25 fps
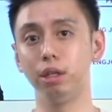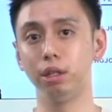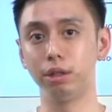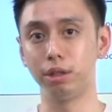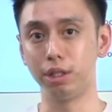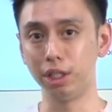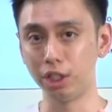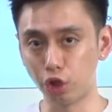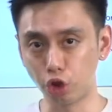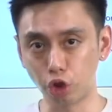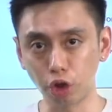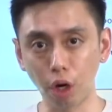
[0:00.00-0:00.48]

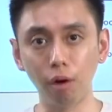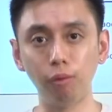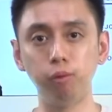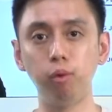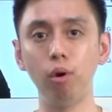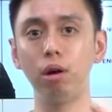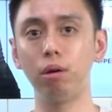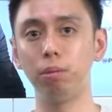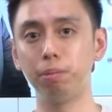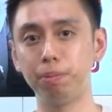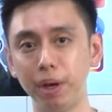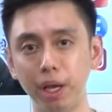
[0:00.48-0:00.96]
this
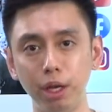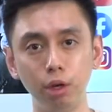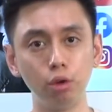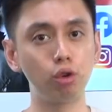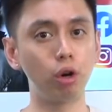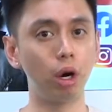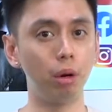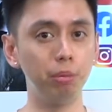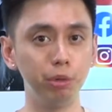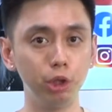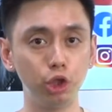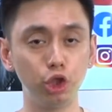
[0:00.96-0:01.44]
software will pay you
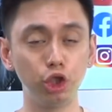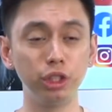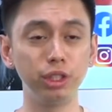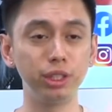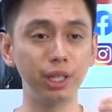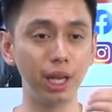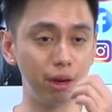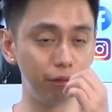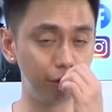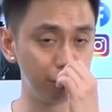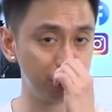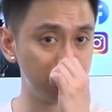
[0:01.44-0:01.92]
commissions
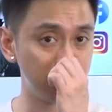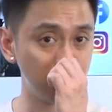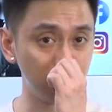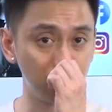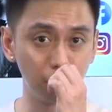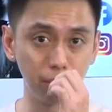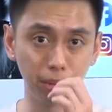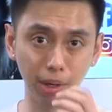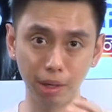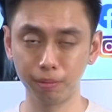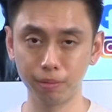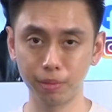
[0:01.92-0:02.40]
every
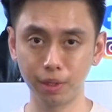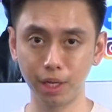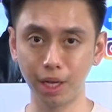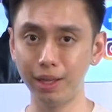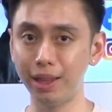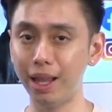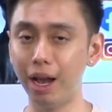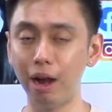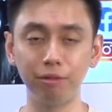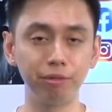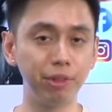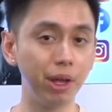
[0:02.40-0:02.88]
single month. Okay,
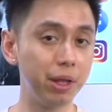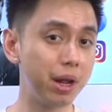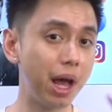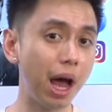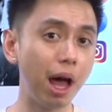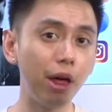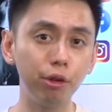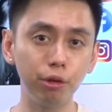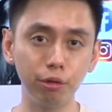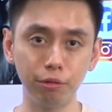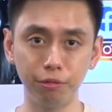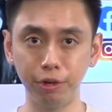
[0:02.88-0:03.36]
now I've done
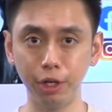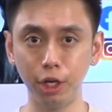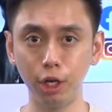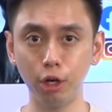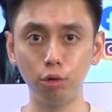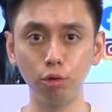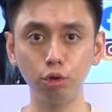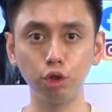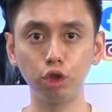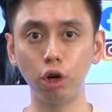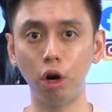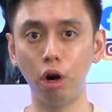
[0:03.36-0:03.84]
other
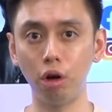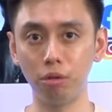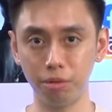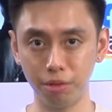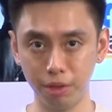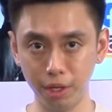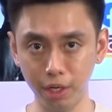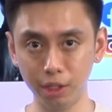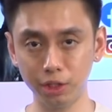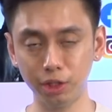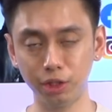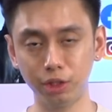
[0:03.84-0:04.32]
videos on
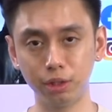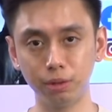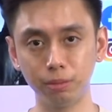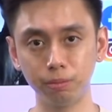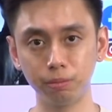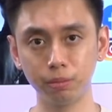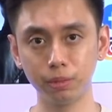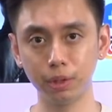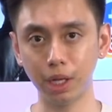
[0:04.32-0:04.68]
this.